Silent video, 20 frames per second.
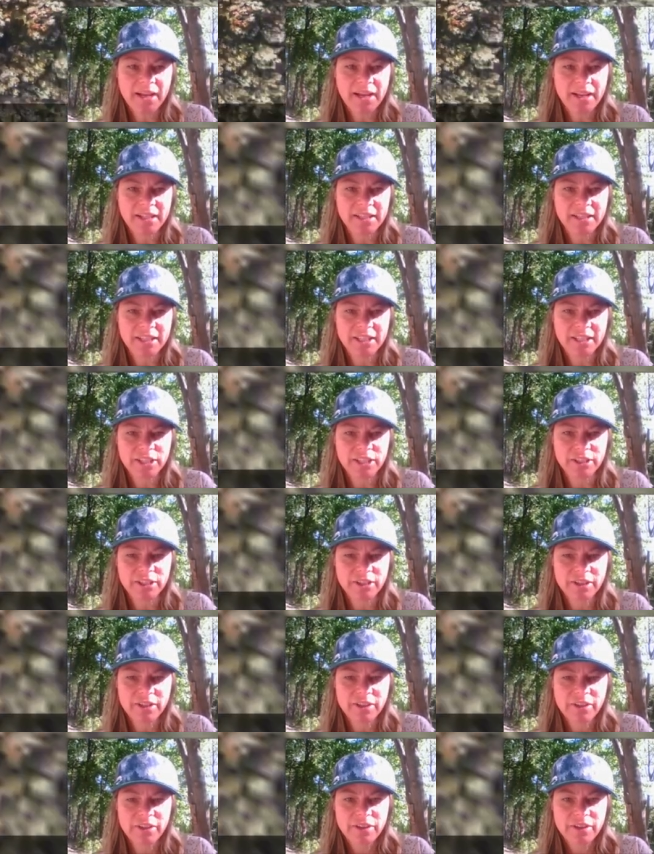kind of like your
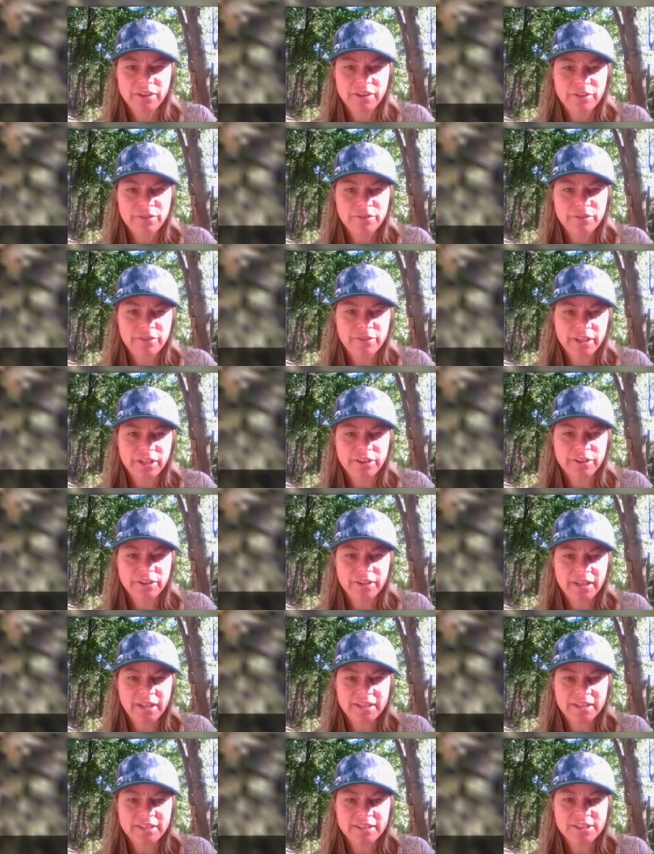
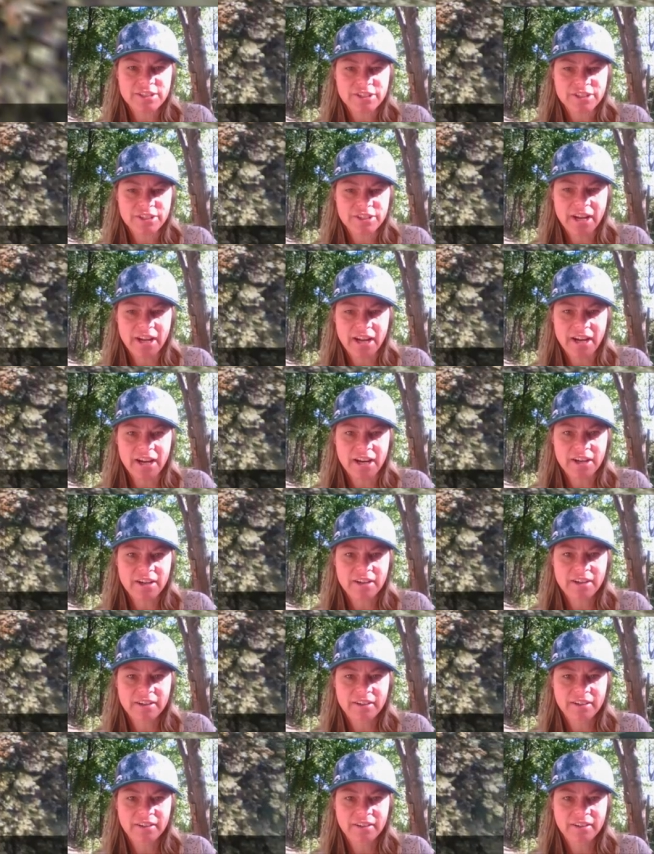fingernails or your hair.